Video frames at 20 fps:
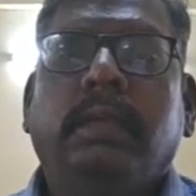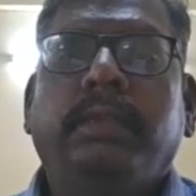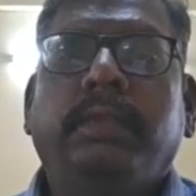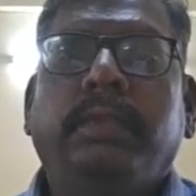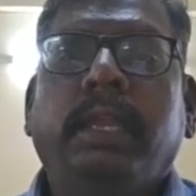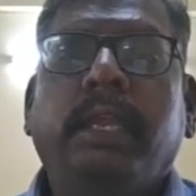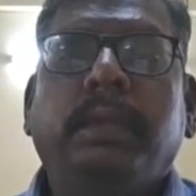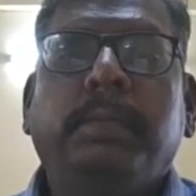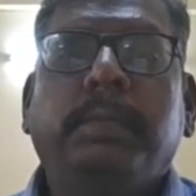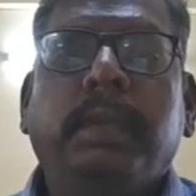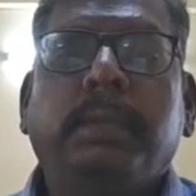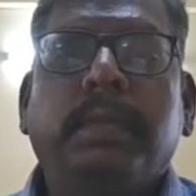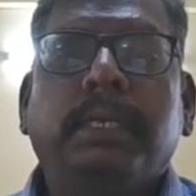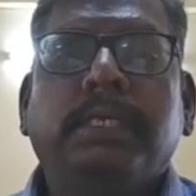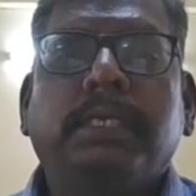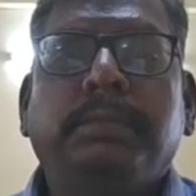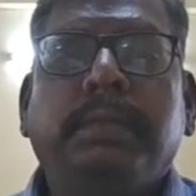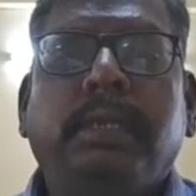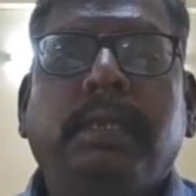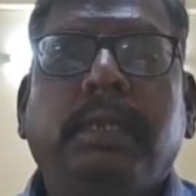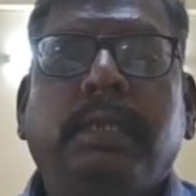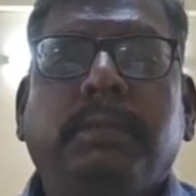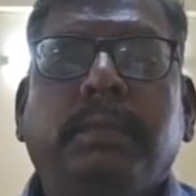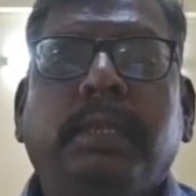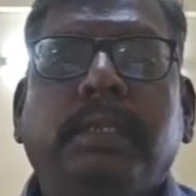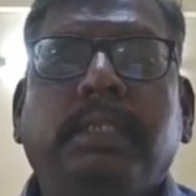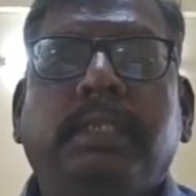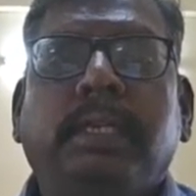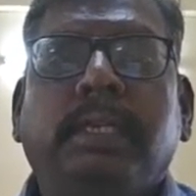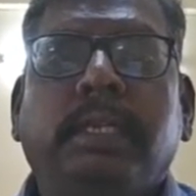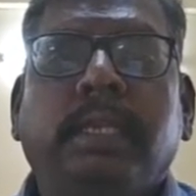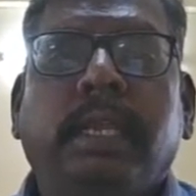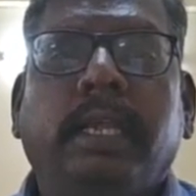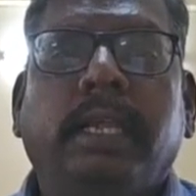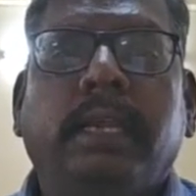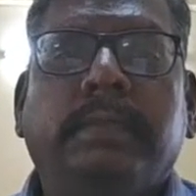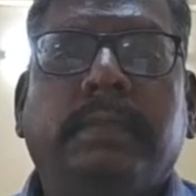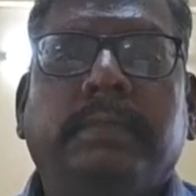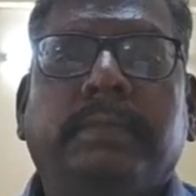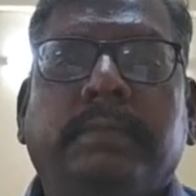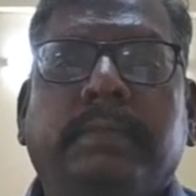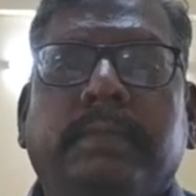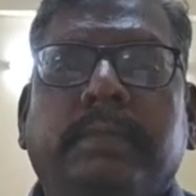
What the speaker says: The variable must be mentioned there.